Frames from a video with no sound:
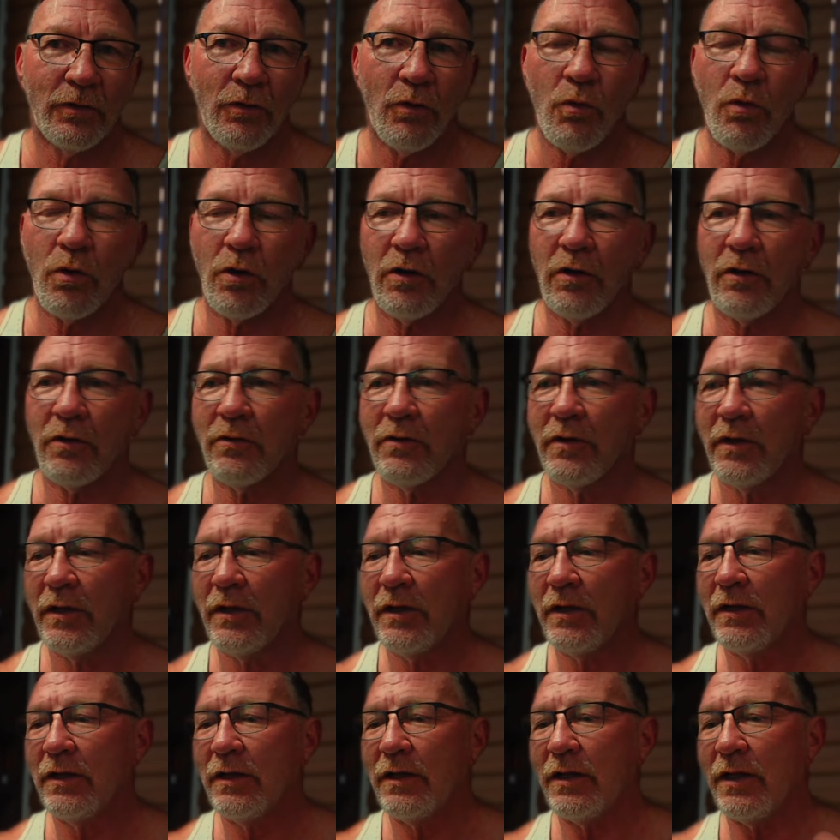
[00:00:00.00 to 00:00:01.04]
Or
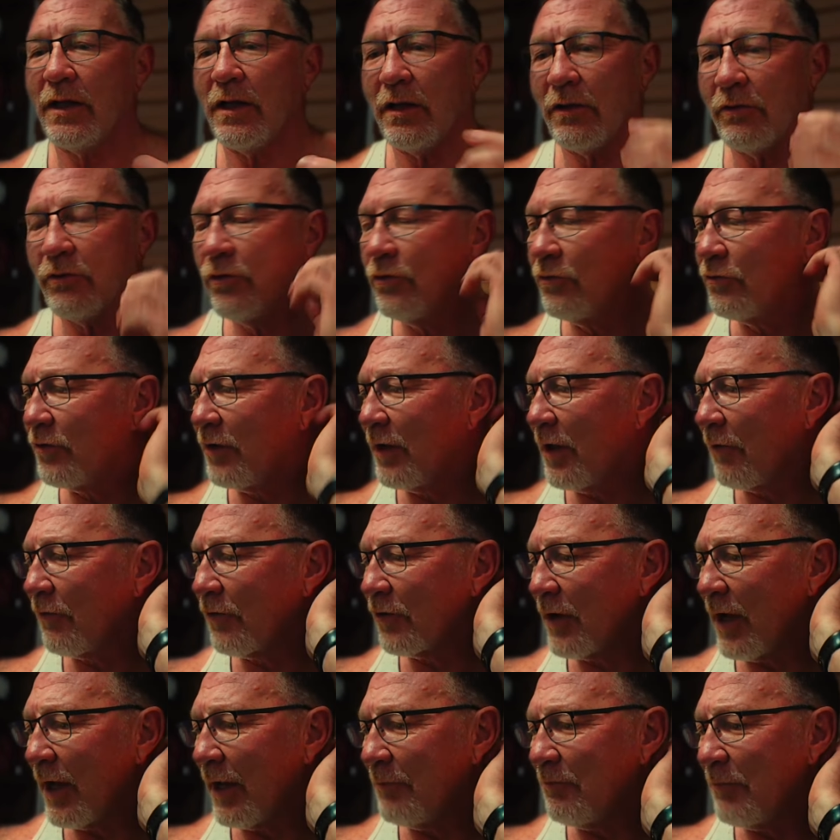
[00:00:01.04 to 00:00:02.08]
who's the other
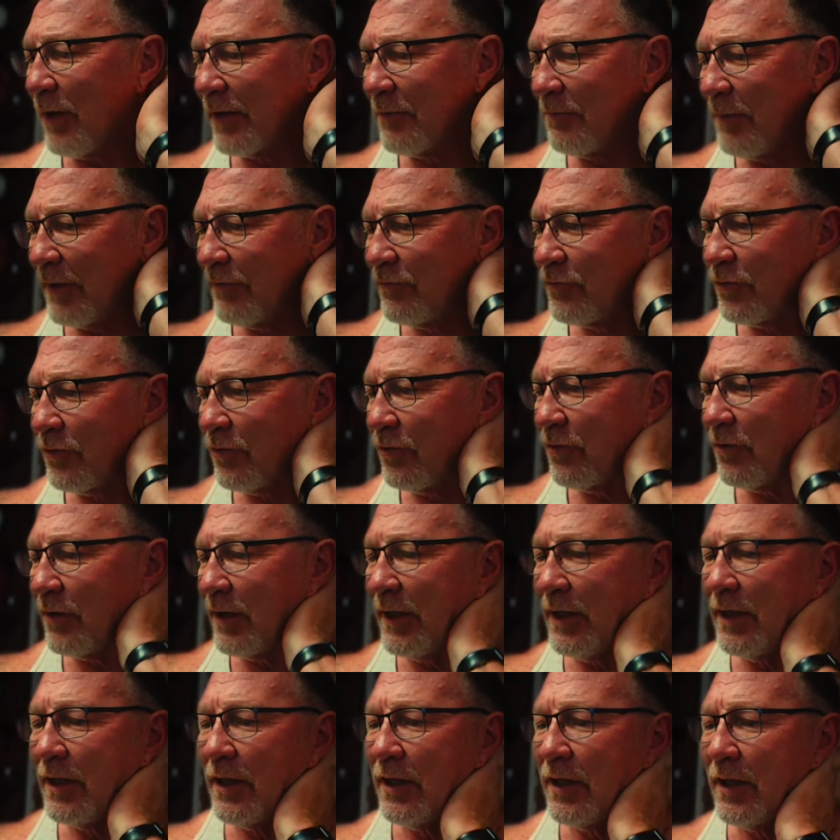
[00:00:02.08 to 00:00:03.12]
guy? Mike Mentzer
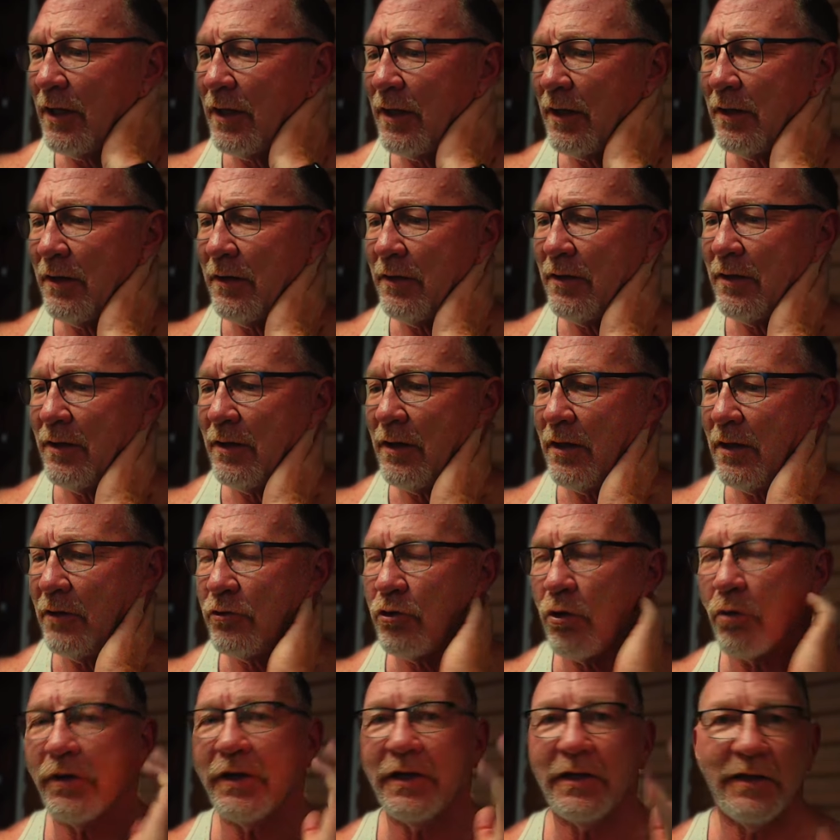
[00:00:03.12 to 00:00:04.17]
and
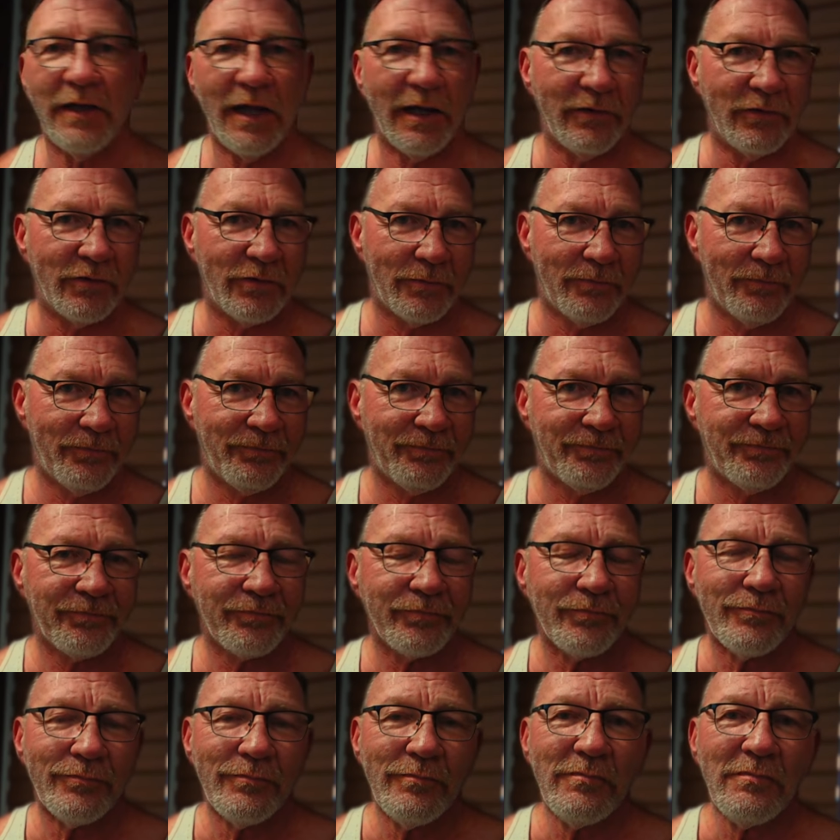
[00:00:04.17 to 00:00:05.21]
Dorian Yates.
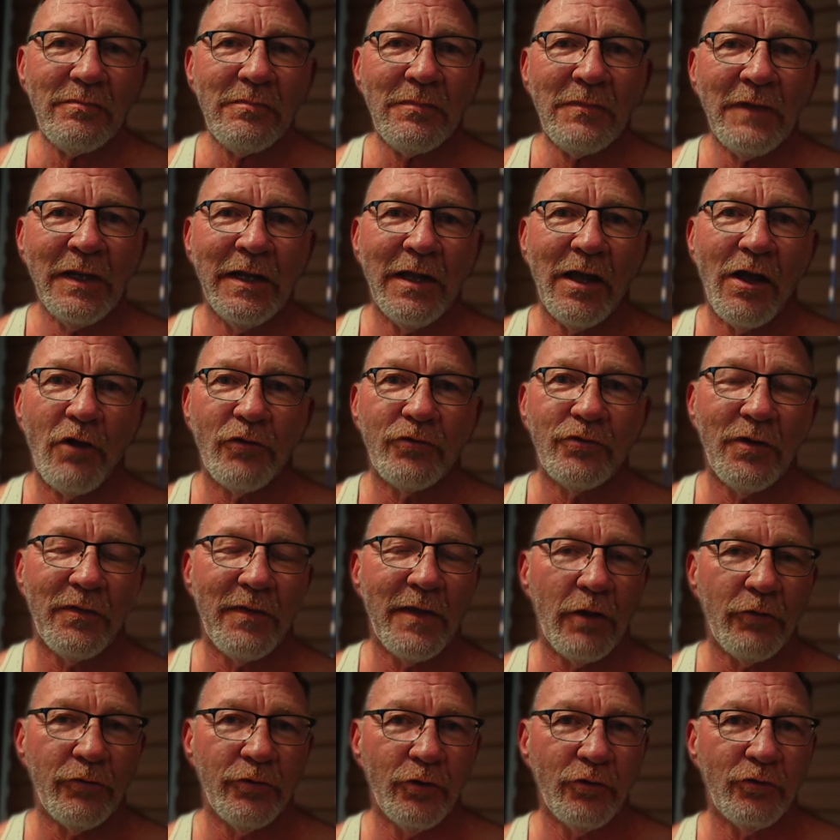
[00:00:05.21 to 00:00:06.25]
He also,
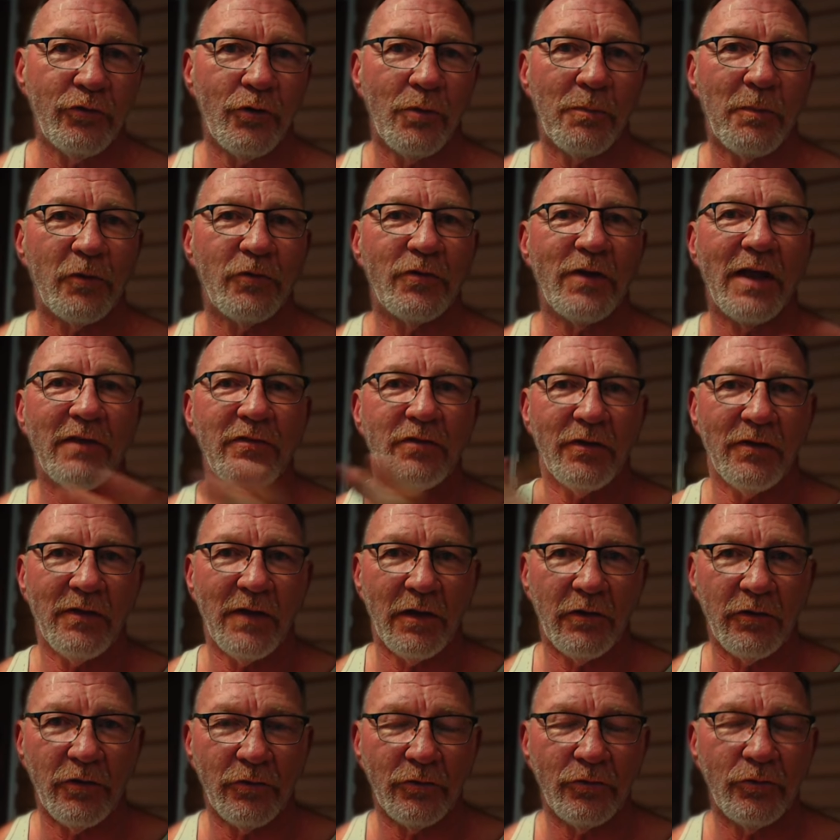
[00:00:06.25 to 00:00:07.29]
they'll do supersets and
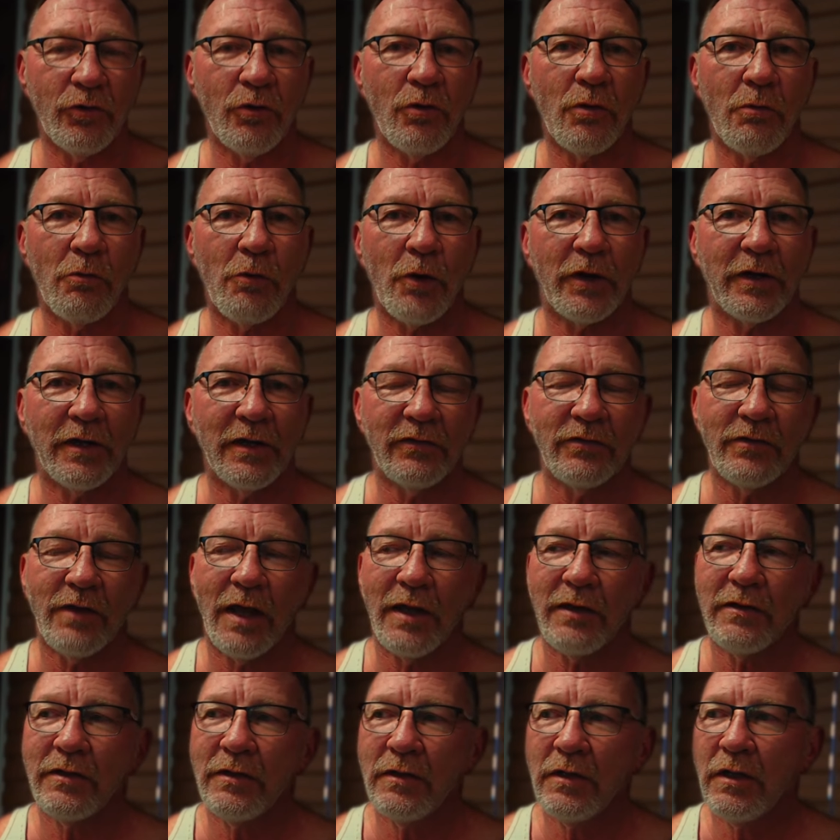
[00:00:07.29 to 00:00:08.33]
then they'll do a working
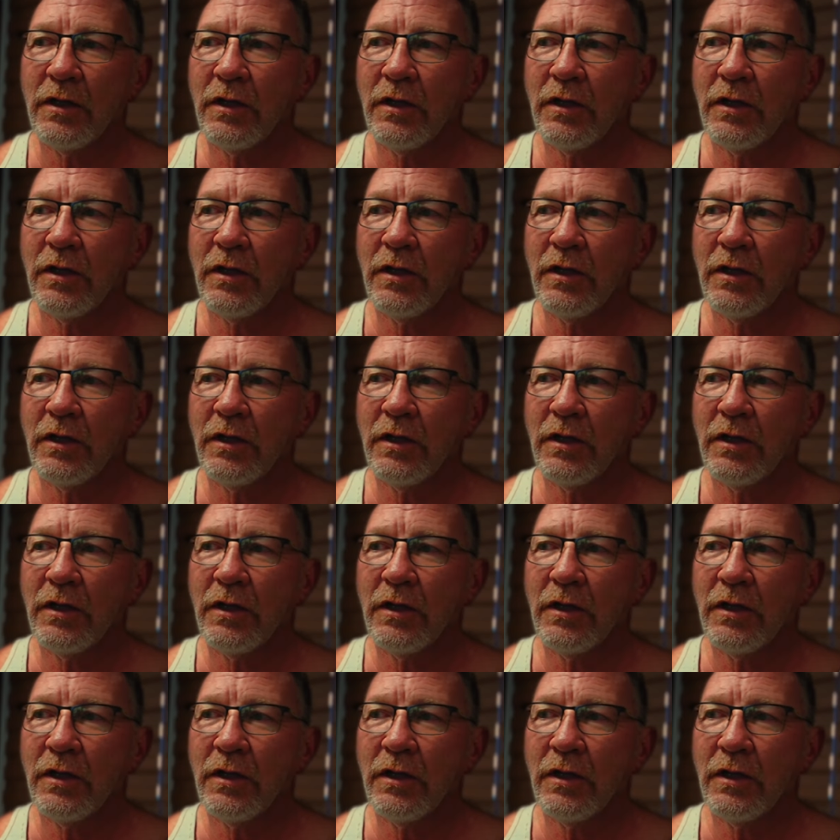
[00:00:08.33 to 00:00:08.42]
set.